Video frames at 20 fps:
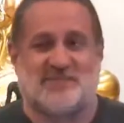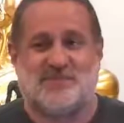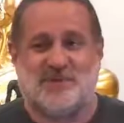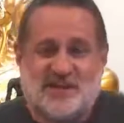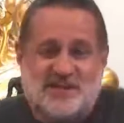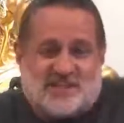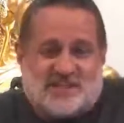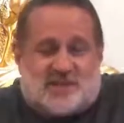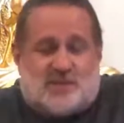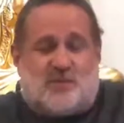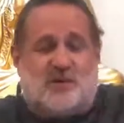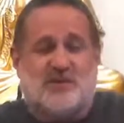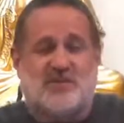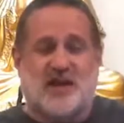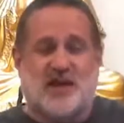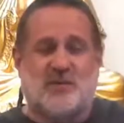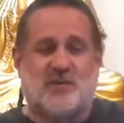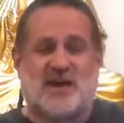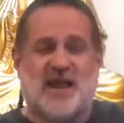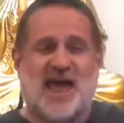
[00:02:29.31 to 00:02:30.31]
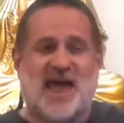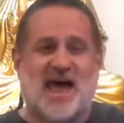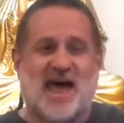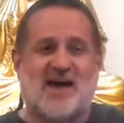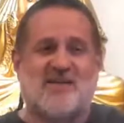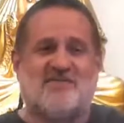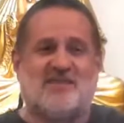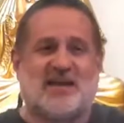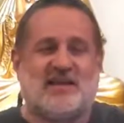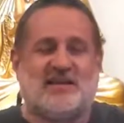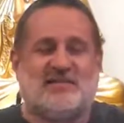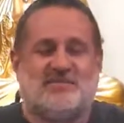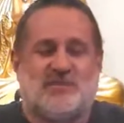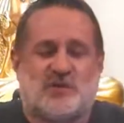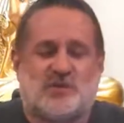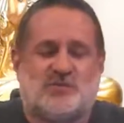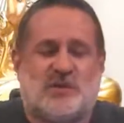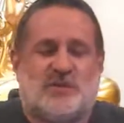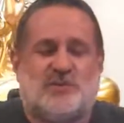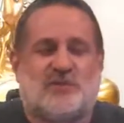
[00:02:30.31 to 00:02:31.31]
but it's the one that we have that
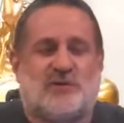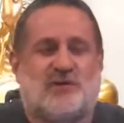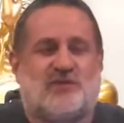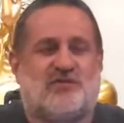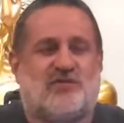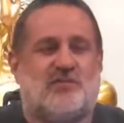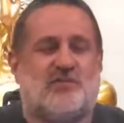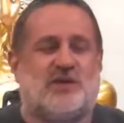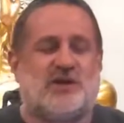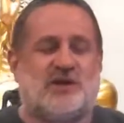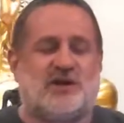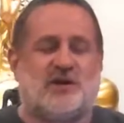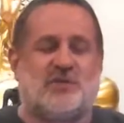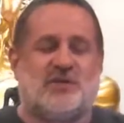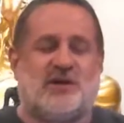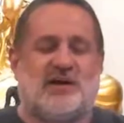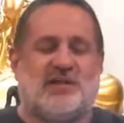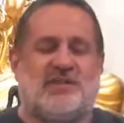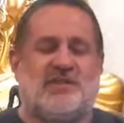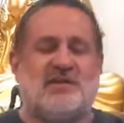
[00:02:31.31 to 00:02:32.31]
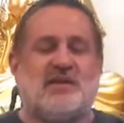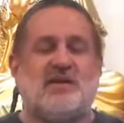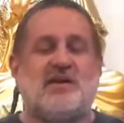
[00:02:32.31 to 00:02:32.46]
most people are familiar with.